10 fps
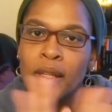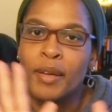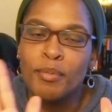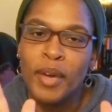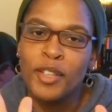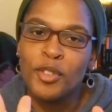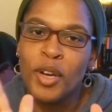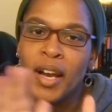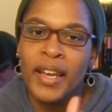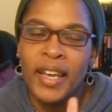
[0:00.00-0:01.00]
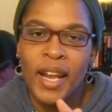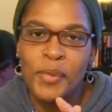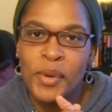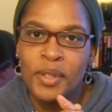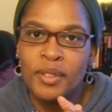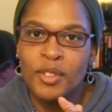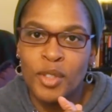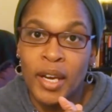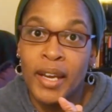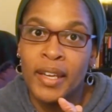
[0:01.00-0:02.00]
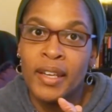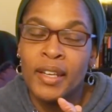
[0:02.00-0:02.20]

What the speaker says: I try, and I will try